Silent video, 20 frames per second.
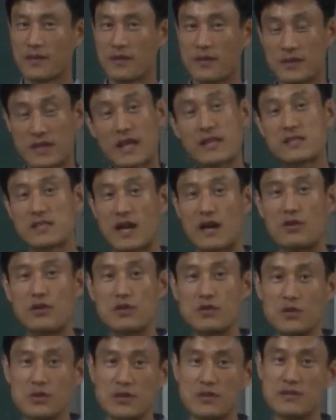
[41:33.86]
That's our
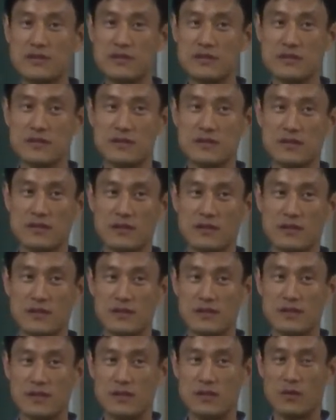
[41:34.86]
noise.
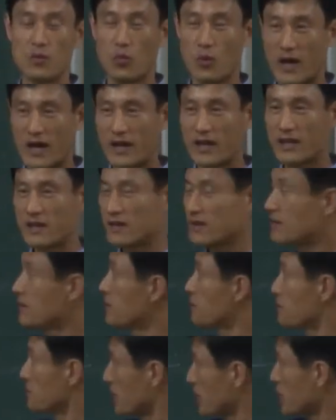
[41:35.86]
Why?
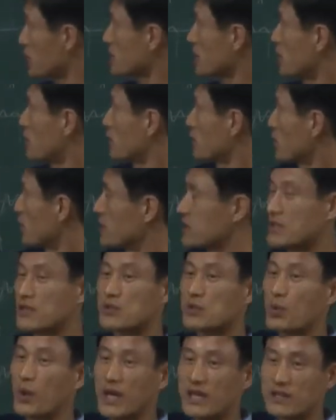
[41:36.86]
Because our noise
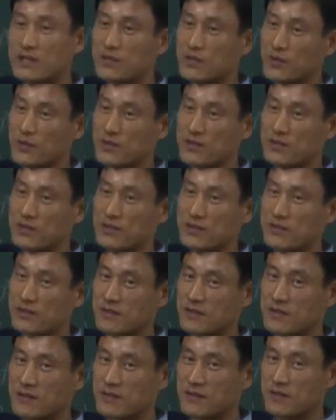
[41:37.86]
is white noise.
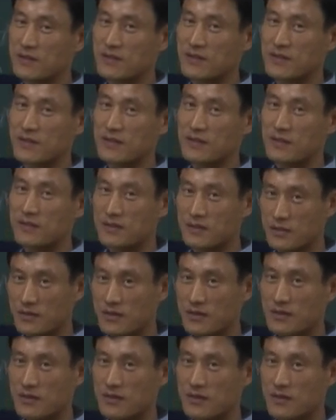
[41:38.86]

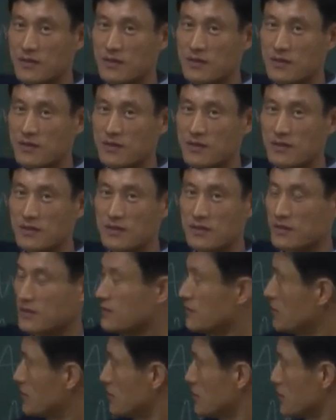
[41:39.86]
Okay?
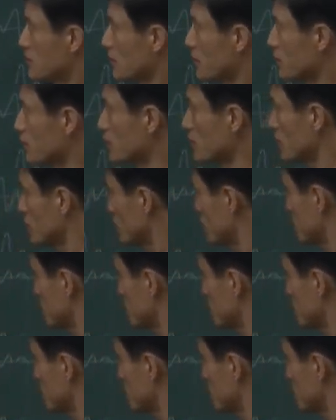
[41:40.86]
So you need to